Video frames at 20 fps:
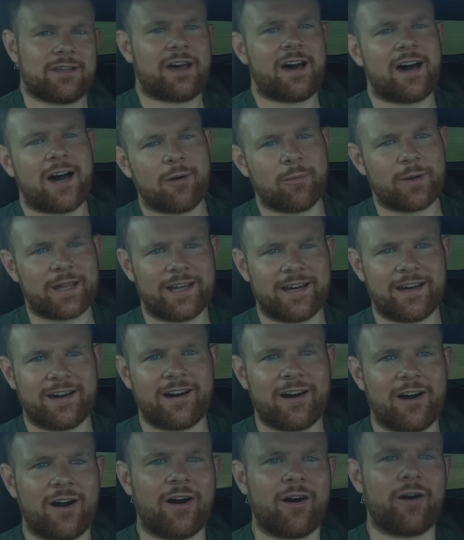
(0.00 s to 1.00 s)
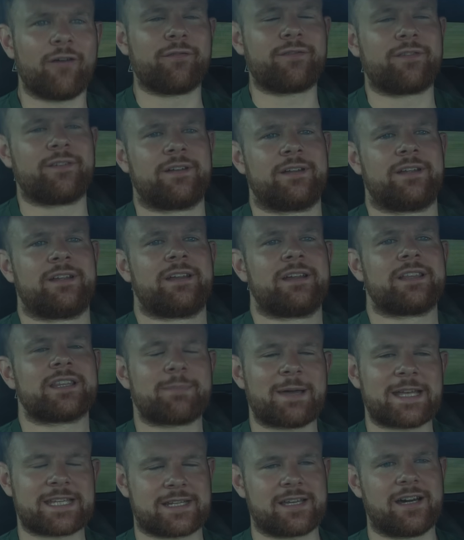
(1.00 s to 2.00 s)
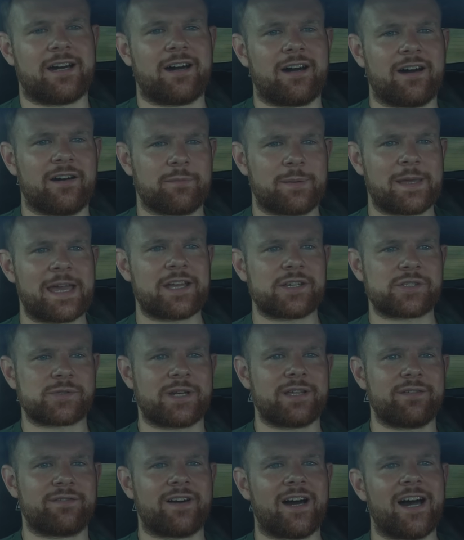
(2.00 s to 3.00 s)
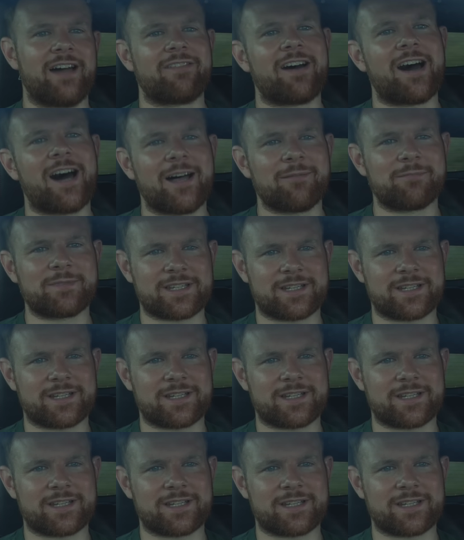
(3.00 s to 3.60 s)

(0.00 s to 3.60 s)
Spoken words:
our winner of the best car of PH25. I'm